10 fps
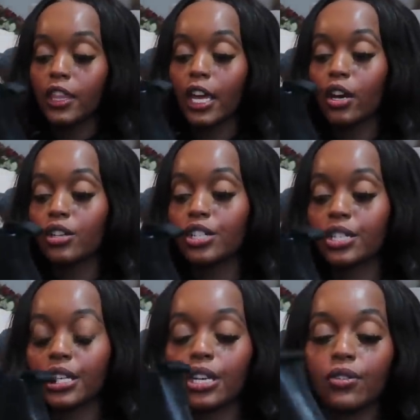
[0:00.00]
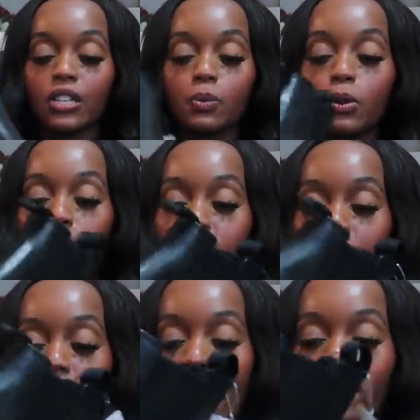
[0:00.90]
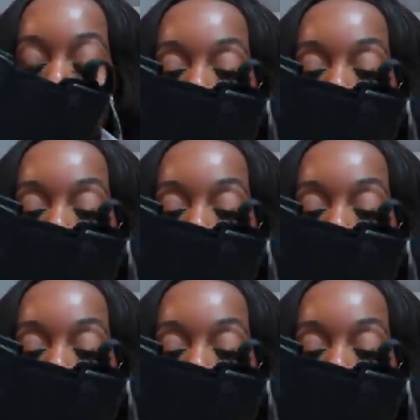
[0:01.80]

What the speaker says: They are just the cutest boots, and they have a